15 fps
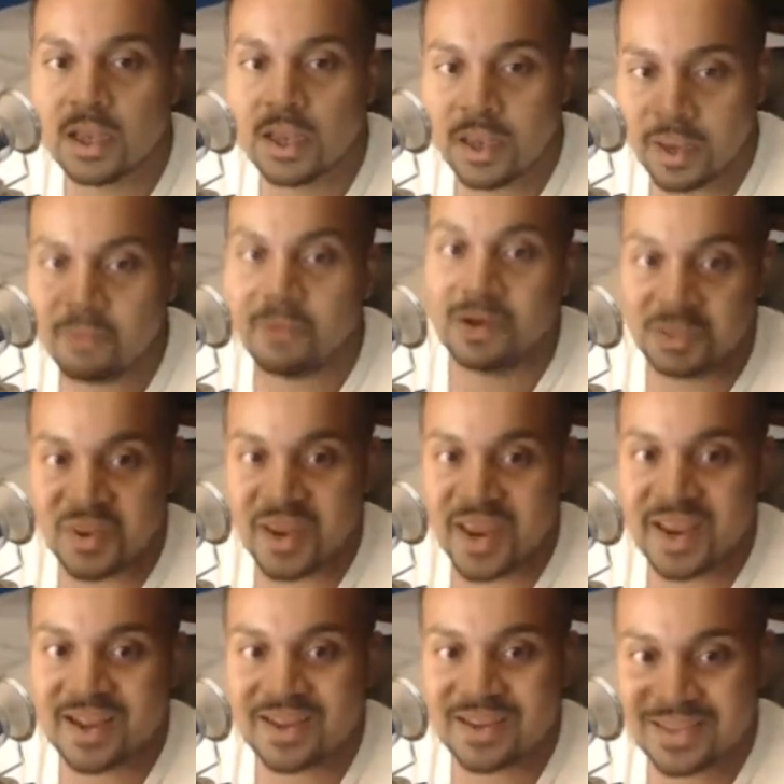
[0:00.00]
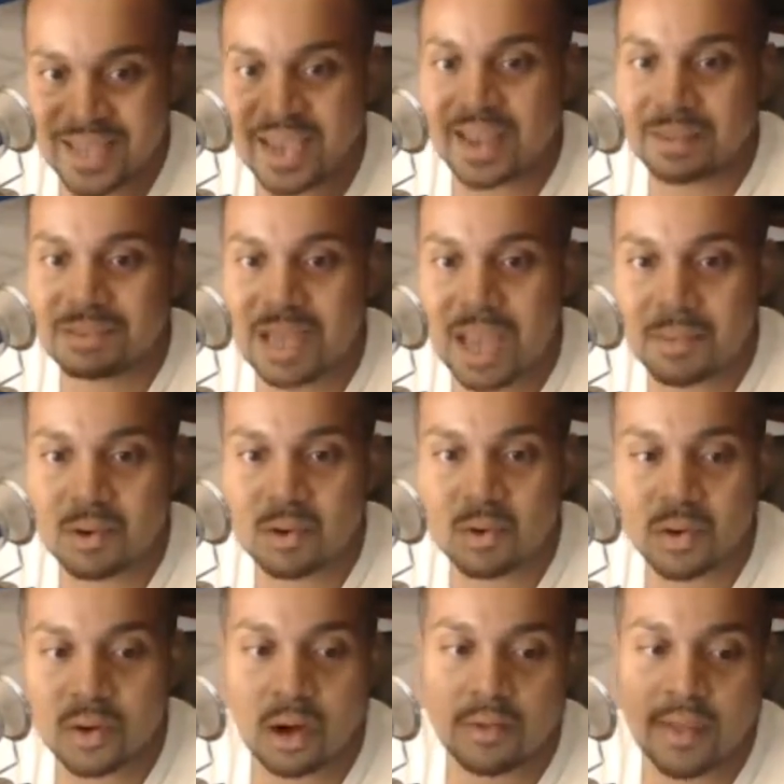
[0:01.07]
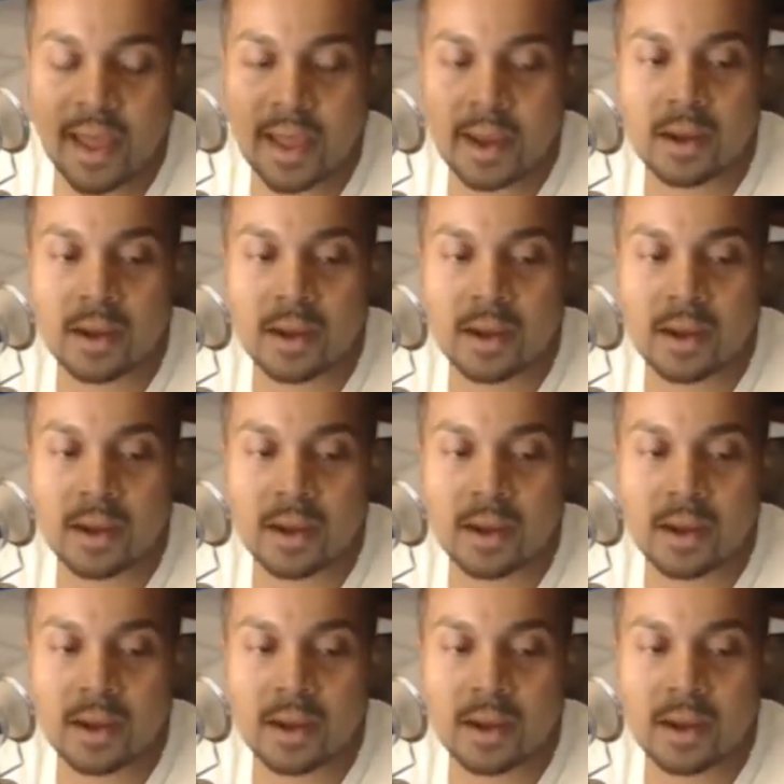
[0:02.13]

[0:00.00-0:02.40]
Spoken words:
he was taking up time and doing all that.